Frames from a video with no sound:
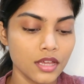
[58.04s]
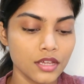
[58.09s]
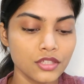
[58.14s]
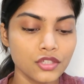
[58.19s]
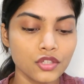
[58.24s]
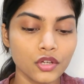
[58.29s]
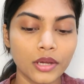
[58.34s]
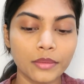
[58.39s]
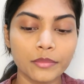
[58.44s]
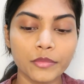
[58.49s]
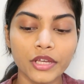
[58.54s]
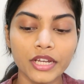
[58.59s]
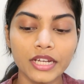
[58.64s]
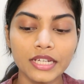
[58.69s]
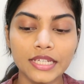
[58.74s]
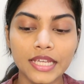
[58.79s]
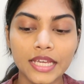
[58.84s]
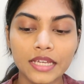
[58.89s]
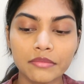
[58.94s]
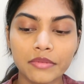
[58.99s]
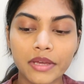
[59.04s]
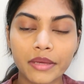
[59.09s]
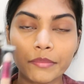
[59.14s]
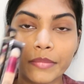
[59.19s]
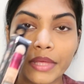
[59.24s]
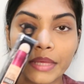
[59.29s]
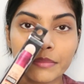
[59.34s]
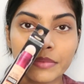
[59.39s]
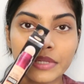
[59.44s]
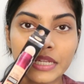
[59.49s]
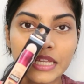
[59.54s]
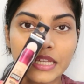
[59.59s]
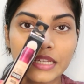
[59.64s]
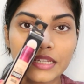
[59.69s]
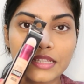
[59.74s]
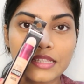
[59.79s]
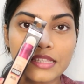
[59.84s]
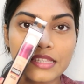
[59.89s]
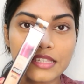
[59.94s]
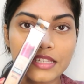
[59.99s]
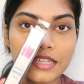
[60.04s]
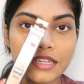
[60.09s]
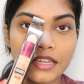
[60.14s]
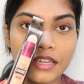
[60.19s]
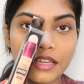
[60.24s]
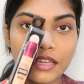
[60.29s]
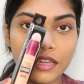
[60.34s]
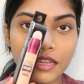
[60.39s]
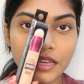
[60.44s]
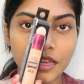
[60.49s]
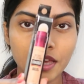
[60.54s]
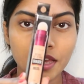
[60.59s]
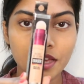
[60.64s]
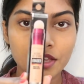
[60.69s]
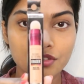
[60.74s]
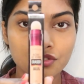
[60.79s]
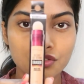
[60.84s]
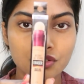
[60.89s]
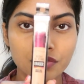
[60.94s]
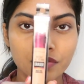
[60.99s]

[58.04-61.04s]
So I'm going to take my Maybelline Instant Age